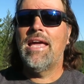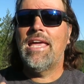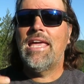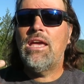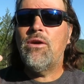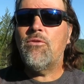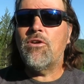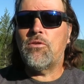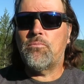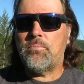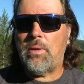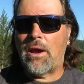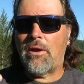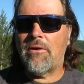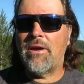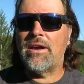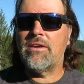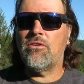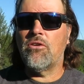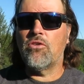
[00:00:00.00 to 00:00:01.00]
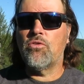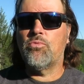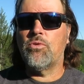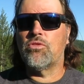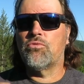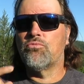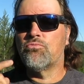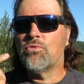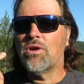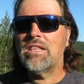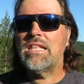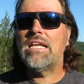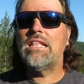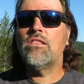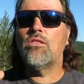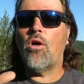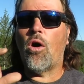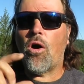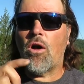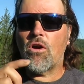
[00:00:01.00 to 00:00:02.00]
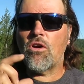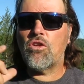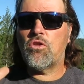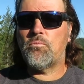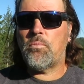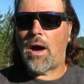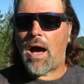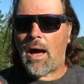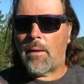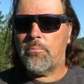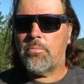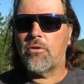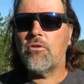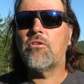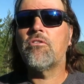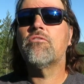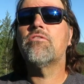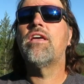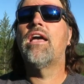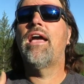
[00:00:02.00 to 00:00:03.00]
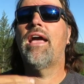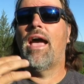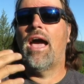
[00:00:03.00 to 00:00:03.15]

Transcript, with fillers: he was pairing those with really large poppers